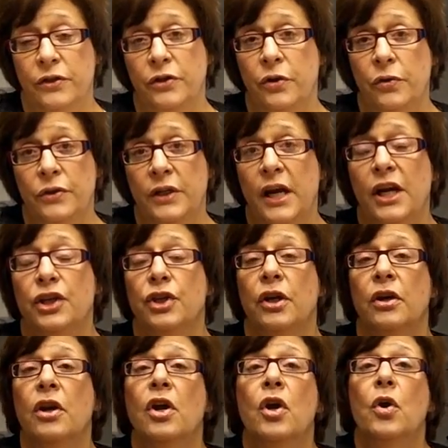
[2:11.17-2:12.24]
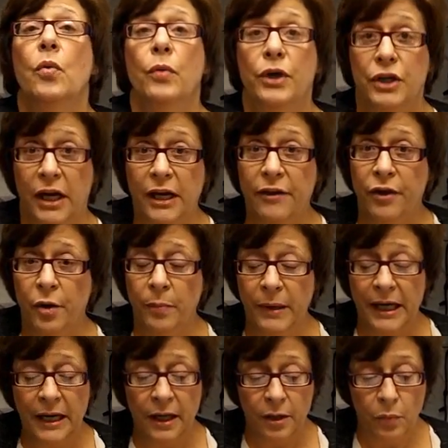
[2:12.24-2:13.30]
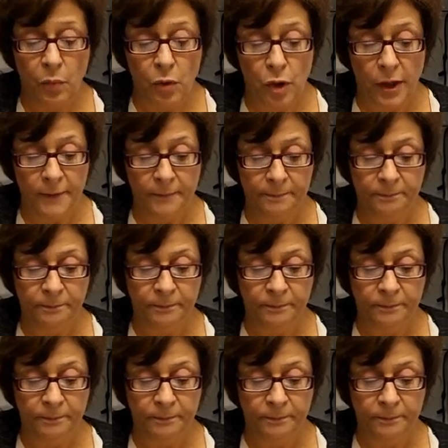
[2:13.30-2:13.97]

Association, which in their Beacon Award.